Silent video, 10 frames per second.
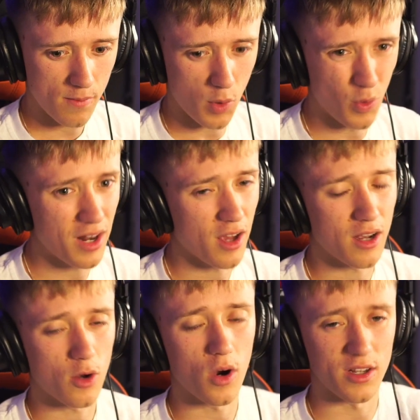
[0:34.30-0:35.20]
but we're
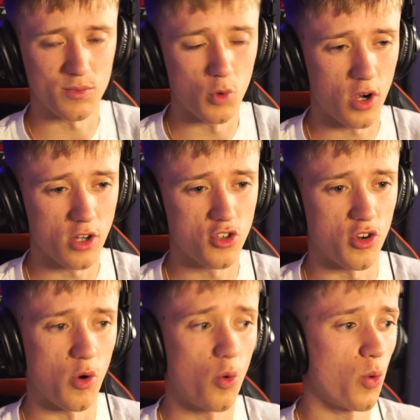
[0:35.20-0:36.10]
like quite a small
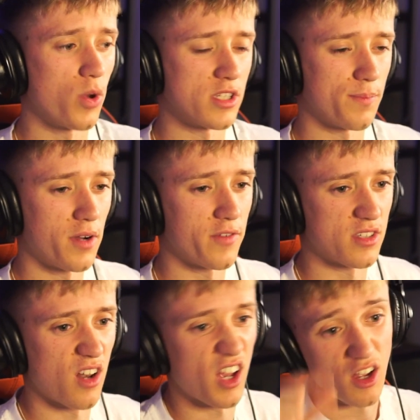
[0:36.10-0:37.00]
country. All the ones above
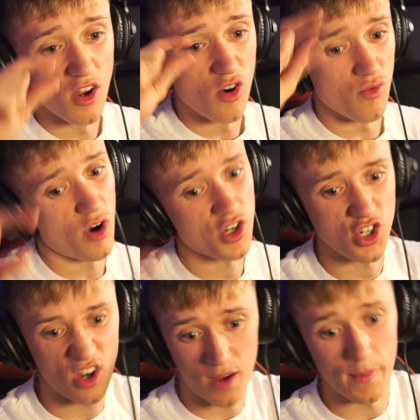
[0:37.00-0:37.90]
us are like
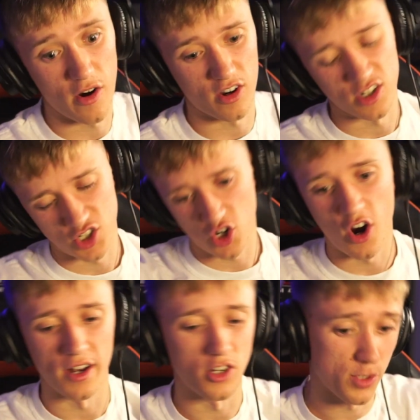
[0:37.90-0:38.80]
Russia, America,
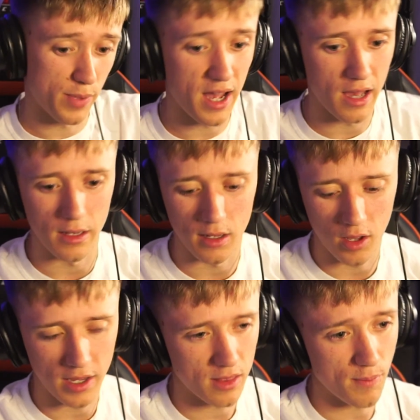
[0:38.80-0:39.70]
China, Japan, and
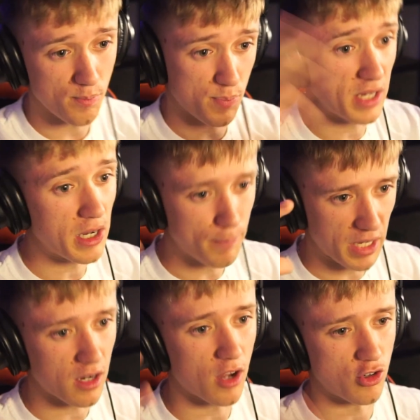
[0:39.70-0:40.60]
like the
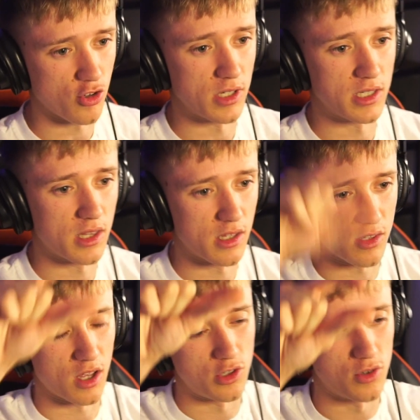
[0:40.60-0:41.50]
big countries. And
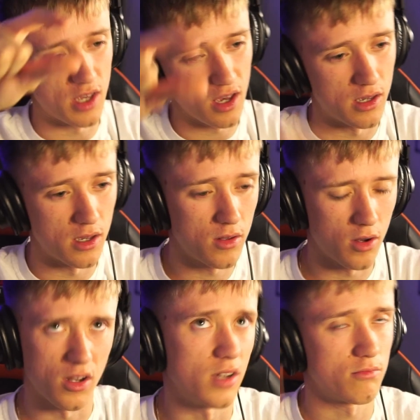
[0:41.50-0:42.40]
there's like UK
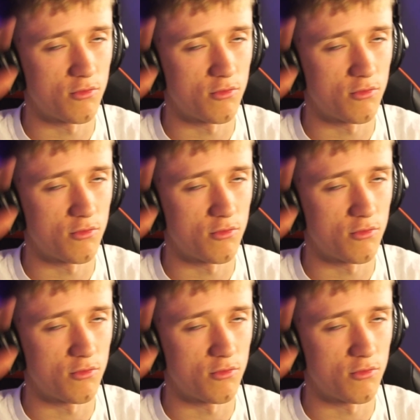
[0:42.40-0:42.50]
or like